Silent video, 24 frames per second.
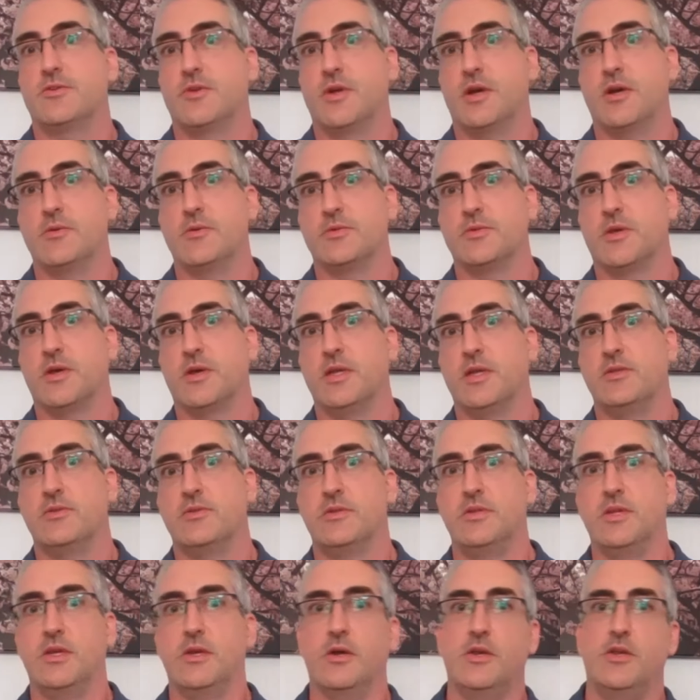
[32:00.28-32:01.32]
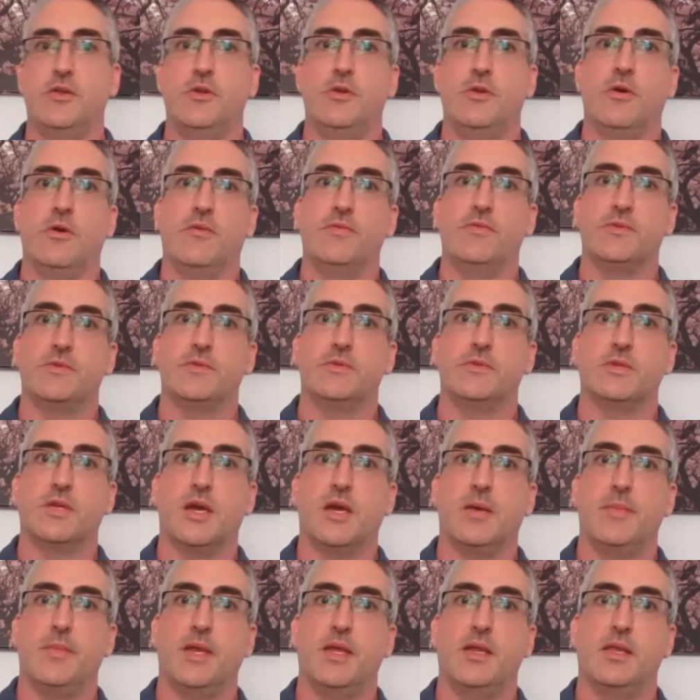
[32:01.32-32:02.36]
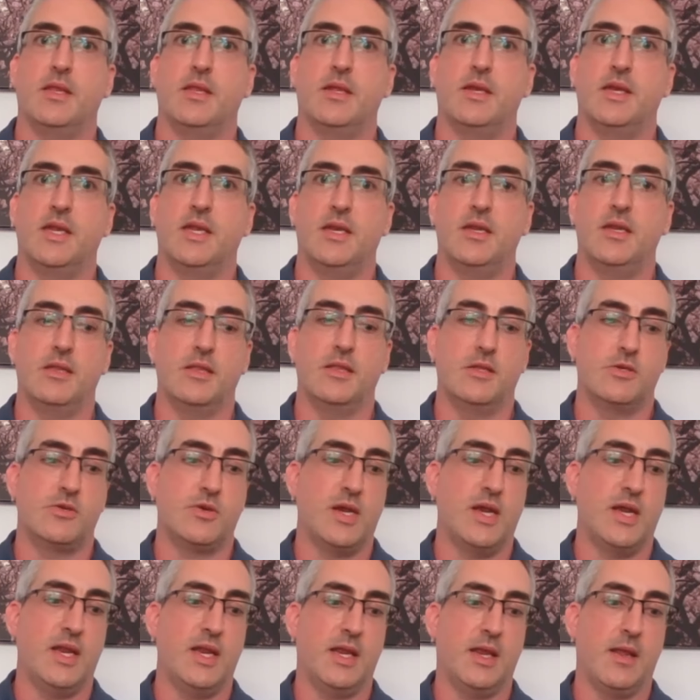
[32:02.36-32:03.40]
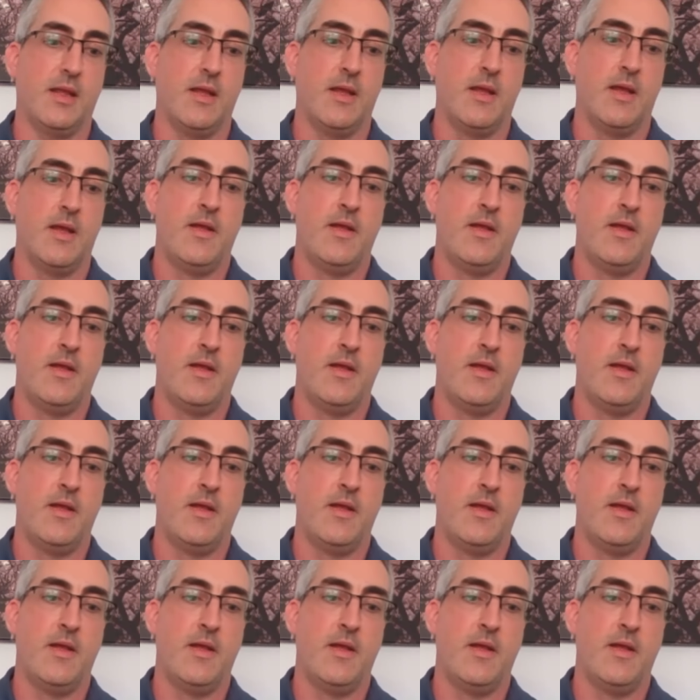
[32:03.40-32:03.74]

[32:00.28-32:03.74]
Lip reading: of trial sites, and you've got new officers coming in that needed the training.